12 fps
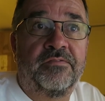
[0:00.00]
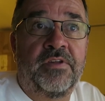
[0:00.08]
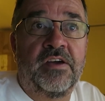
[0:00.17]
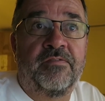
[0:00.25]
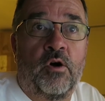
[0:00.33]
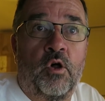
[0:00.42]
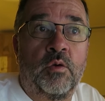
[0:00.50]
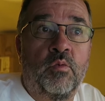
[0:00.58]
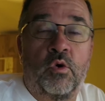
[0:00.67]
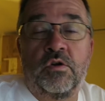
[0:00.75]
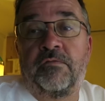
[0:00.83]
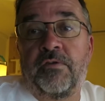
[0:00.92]
Flight following
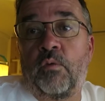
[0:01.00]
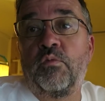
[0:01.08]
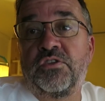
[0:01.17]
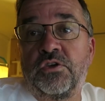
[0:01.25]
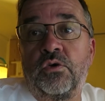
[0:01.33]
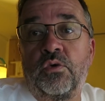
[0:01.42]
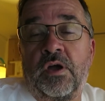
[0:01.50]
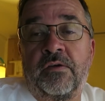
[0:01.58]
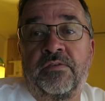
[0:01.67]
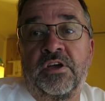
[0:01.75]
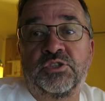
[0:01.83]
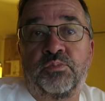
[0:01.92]
will confirm with you
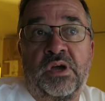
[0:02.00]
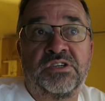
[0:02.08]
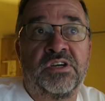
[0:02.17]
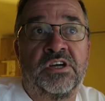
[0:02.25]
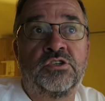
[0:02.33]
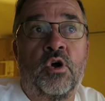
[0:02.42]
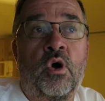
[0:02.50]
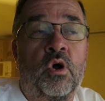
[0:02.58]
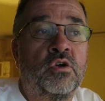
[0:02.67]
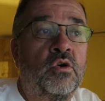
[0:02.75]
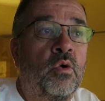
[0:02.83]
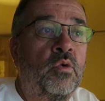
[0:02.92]
if the airspace is hot
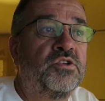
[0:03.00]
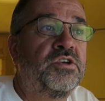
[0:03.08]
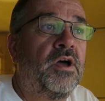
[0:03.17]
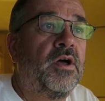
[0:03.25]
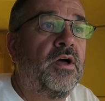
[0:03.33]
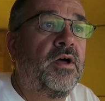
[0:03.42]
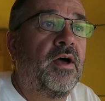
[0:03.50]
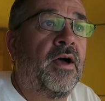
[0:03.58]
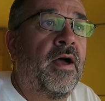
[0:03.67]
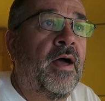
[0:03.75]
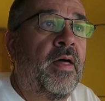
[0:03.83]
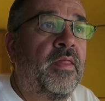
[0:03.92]
or cold.
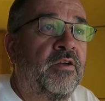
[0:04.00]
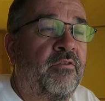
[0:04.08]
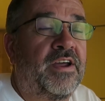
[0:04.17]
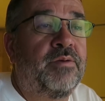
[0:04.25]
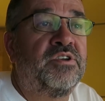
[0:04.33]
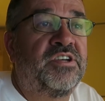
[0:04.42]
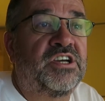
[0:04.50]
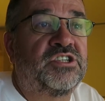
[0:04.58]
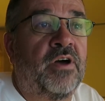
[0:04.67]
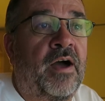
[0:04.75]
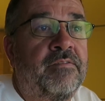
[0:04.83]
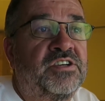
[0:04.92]
The
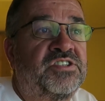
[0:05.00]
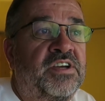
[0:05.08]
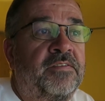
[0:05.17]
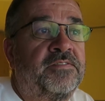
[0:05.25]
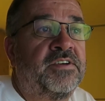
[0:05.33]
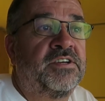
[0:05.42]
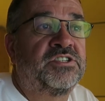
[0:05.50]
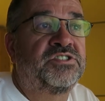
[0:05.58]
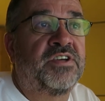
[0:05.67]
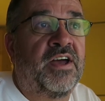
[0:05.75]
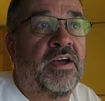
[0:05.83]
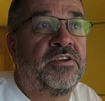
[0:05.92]
recommendation I received
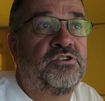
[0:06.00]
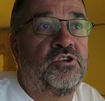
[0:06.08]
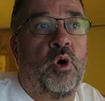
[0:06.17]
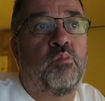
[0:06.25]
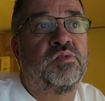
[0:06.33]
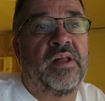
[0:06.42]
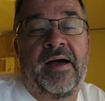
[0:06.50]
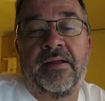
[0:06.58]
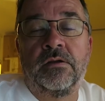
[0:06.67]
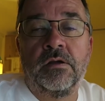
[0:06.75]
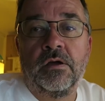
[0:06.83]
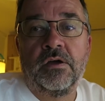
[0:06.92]
is do not
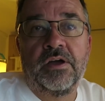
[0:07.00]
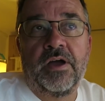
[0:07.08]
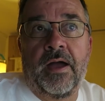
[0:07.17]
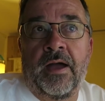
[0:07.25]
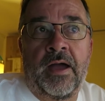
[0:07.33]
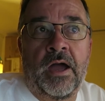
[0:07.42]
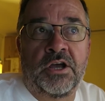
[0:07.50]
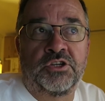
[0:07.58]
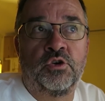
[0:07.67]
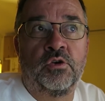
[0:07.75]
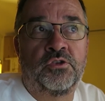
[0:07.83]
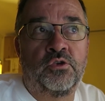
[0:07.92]
plan to
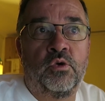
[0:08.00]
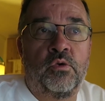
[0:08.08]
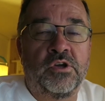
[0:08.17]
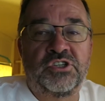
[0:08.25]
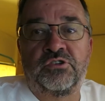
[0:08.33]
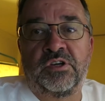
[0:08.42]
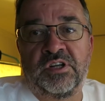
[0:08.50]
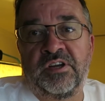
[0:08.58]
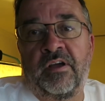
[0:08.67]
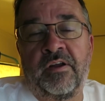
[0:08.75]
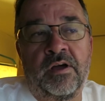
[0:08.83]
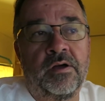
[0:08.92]
go through a
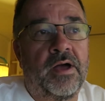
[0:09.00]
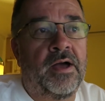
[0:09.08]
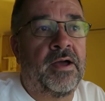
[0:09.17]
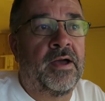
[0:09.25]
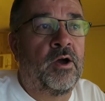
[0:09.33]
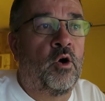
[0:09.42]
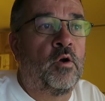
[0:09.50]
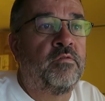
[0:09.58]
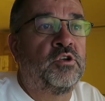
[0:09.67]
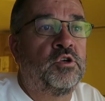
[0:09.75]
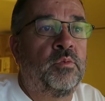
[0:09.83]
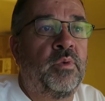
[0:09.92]
restricted area, or
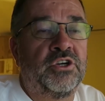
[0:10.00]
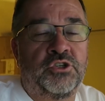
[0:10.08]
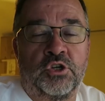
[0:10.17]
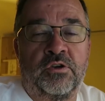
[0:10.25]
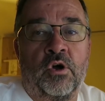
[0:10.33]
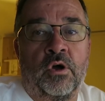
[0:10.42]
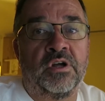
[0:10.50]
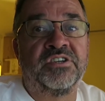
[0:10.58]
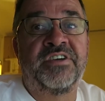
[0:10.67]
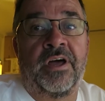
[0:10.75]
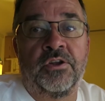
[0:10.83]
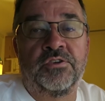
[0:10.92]
if you do, make sure you've got an
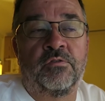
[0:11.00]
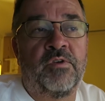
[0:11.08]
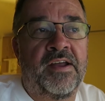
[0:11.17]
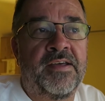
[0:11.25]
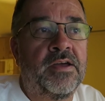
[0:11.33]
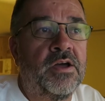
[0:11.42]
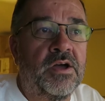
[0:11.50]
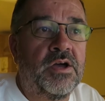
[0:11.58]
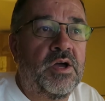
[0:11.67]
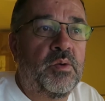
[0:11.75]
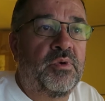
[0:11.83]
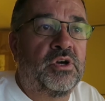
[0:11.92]
alternative ready,
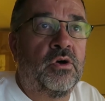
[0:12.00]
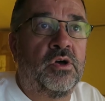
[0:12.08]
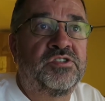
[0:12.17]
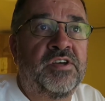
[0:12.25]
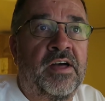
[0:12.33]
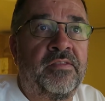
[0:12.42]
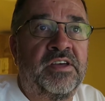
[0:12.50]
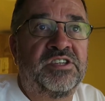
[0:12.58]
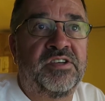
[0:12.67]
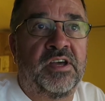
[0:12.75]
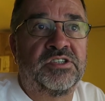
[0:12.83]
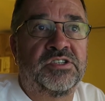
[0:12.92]
because
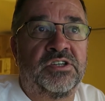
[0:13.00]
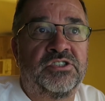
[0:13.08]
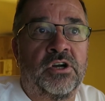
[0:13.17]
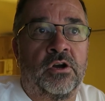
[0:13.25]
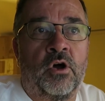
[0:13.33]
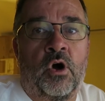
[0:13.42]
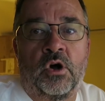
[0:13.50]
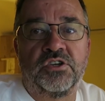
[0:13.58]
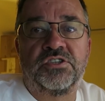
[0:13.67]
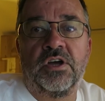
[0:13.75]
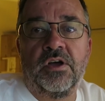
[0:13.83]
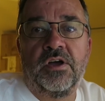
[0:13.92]
these things can turn
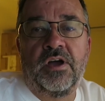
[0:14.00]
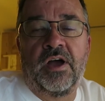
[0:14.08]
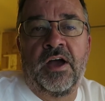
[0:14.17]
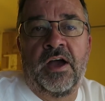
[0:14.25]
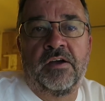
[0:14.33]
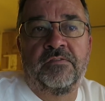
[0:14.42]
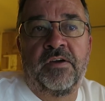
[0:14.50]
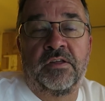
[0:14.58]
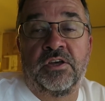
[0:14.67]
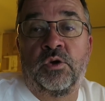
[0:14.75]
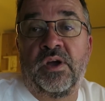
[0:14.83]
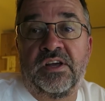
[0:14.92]
hot
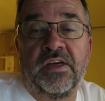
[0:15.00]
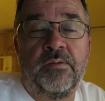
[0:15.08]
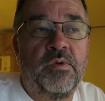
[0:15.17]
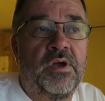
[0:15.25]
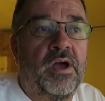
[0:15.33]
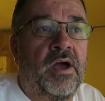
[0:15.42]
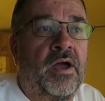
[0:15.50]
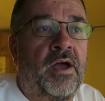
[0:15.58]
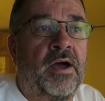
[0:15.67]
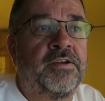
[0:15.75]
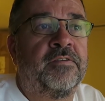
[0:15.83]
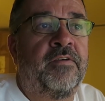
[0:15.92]
fairly quickly
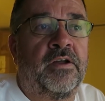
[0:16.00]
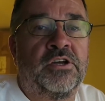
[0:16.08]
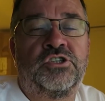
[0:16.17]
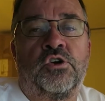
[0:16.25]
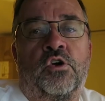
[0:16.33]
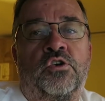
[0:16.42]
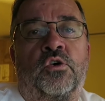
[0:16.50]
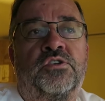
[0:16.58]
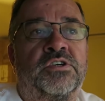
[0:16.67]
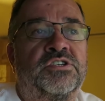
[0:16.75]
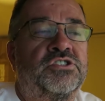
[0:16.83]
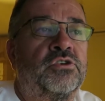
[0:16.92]
and at very short
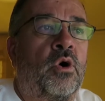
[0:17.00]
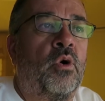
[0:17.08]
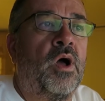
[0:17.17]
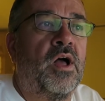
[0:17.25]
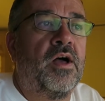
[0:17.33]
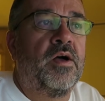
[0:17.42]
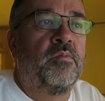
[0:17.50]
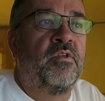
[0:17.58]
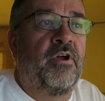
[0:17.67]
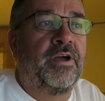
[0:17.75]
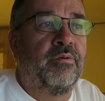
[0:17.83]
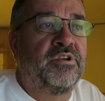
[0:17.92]
notice. So
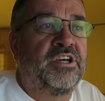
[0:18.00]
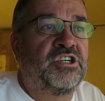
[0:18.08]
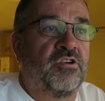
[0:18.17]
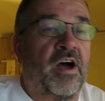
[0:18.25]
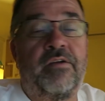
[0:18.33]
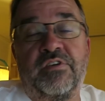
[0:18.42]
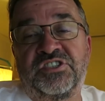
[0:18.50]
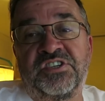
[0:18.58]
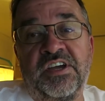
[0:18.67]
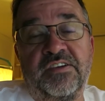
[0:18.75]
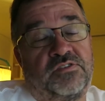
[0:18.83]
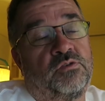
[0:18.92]
the recommendation I
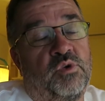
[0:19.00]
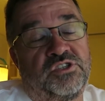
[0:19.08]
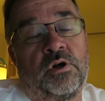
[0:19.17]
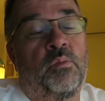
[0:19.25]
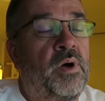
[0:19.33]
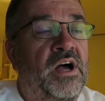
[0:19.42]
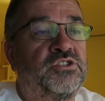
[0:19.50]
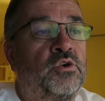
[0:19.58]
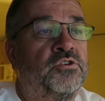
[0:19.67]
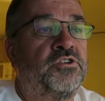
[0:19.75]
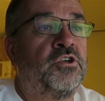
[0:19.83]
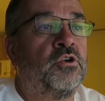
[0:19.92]
received, and which I'll pass
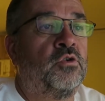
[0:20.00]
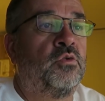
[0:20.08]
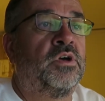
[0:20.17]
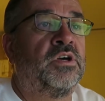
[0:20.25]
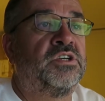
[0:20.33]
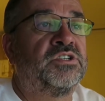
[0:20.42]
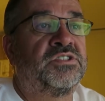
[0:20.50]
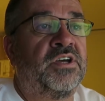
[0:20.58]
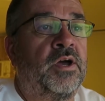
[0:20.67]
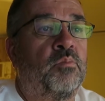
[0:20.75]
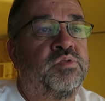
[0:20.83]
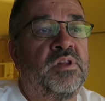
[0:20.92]
on to you, is
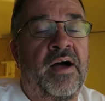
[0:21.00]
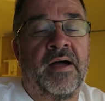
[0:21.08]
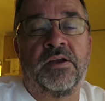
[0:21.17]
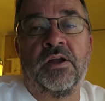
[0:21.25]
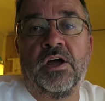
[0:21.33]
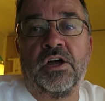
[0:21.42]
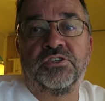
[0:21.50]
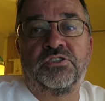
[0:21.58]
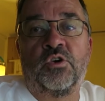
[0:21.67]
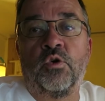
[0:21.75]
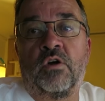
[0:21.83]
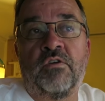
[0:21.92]
plan
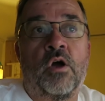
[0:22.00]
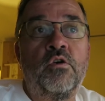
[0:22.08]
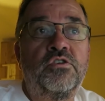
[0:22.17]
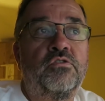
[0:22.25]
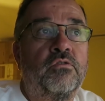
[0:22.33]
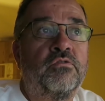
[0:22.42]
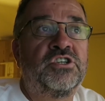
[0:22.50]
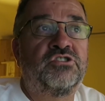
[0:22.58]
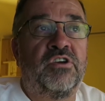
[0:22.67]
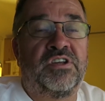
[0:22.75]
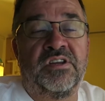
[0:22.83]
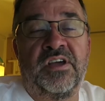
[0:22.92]
to go around
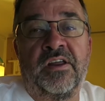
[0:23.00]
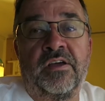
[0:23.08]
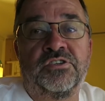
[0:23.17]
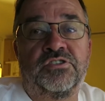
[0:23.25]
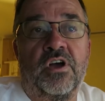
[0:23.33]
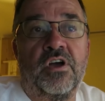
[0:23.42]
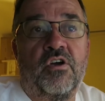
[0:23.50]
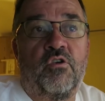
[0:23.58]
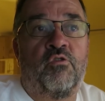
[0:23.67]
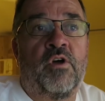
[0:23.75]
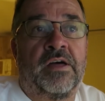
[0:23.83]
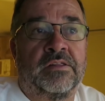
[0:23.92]
restricted areas
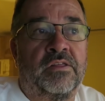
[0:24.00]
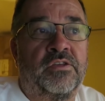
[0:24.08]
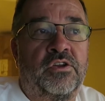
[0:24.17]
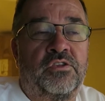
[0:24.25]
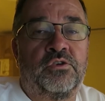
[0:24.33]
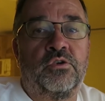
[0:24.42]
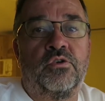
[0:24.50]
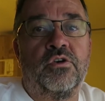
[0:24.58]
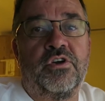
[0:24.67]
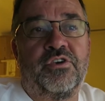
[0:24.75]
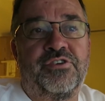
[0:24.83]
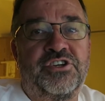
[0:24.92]
rather than through
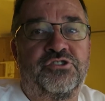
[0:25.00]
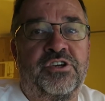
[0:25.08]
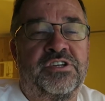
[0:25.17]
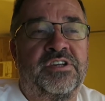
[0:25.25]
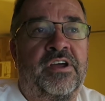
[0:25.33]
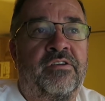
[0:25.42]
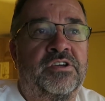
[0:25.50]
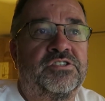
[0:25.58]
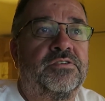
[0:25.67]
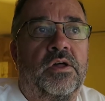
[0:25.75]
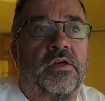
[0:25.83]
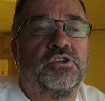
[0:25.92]
restricted areas.